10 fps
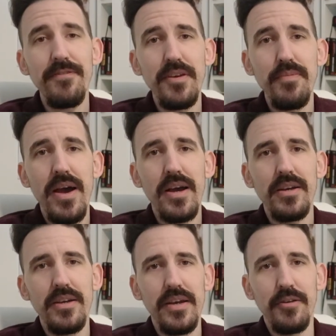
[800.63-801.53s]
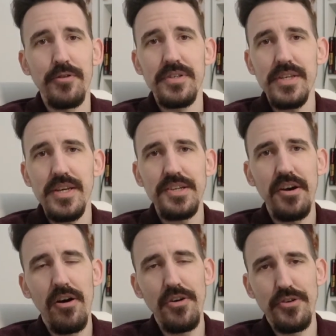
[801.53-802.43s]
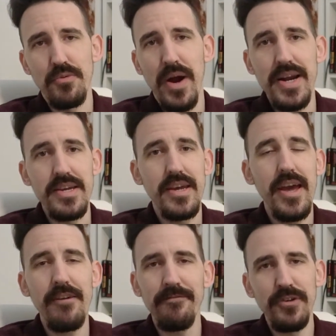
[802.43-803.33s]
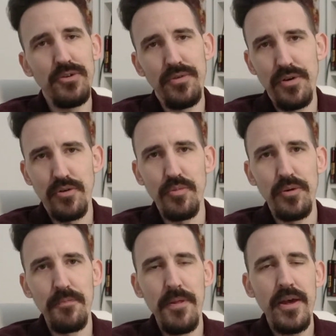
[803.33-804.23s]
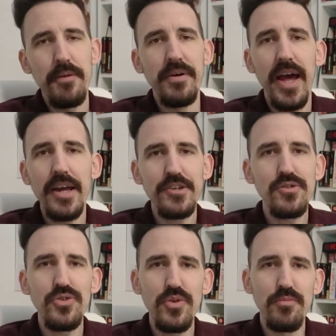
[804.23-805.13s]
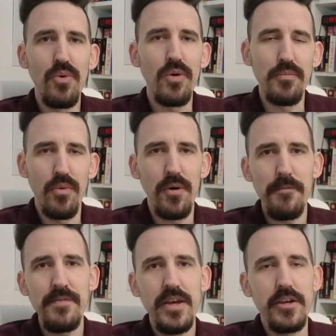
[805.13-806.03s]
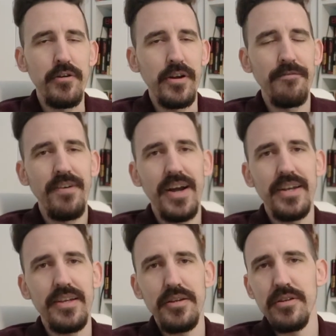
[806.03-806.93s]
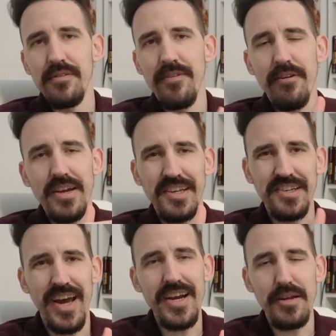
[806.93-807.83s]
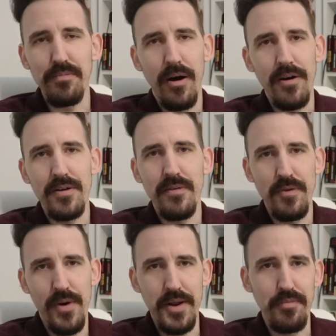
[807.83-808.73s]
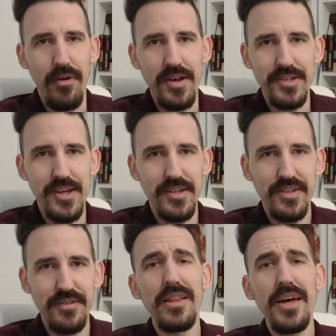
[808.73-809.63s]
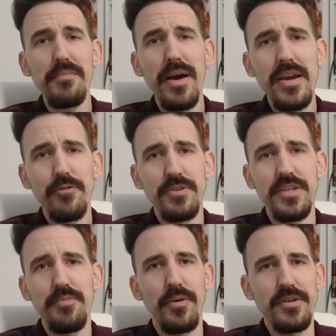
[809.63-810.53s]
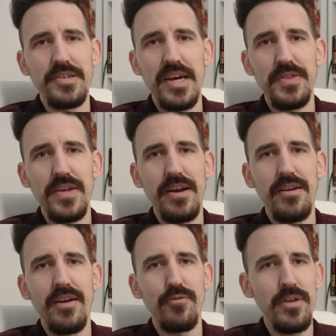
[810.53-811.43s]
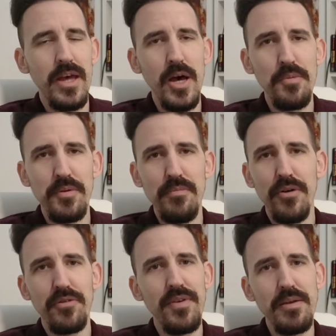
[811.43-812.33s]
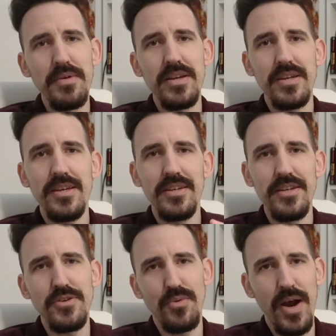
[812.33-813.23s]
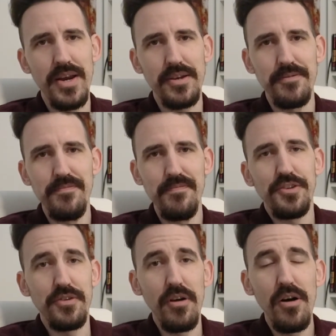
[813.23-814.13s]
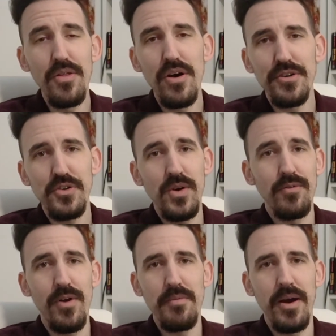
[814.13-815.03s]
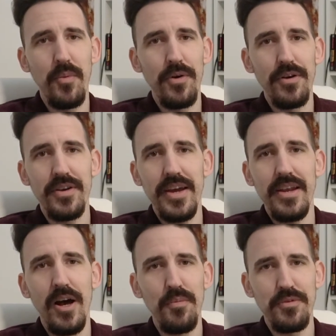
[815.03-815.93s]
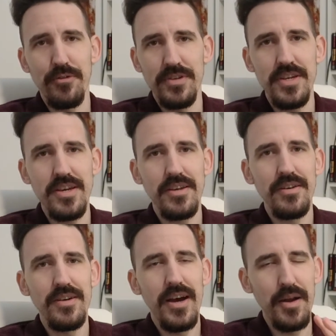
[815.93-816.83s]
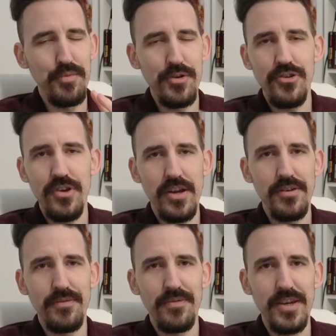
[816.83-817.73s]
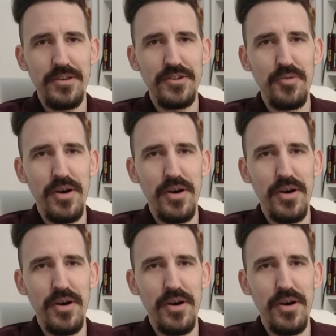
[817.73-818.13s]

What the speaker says: feedback and critiques on your writing can feel vulnerable, but as you do it more and more, you're going to find it a very exciting part of the writing process. And a lot of my critique partners out there have really helped motivate me to continue writing. So to all those who have read my work and helped critique, I appreciate you. Thank you so